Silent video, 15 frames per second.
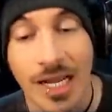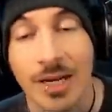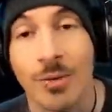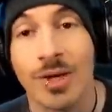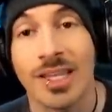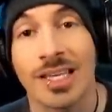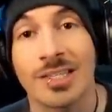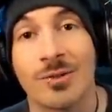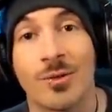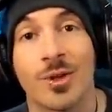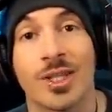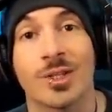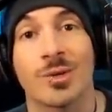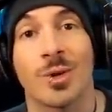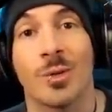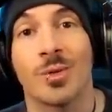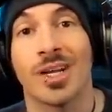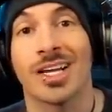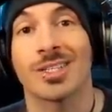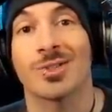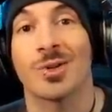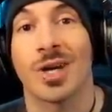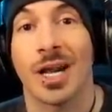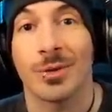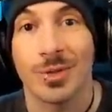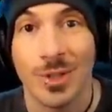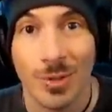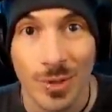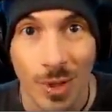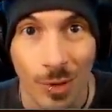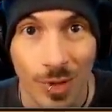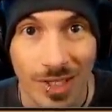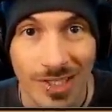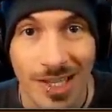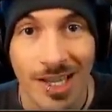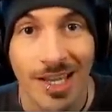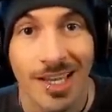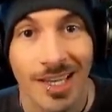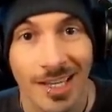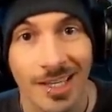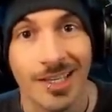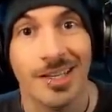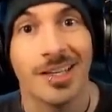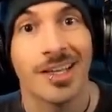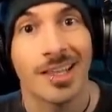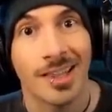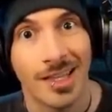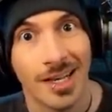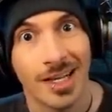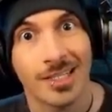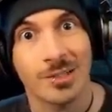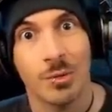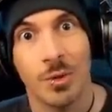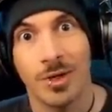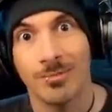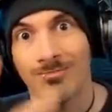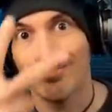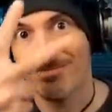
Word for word: Anyway, that's it for this one. Hope you guys enjoyed it. I will see you as always in the next one.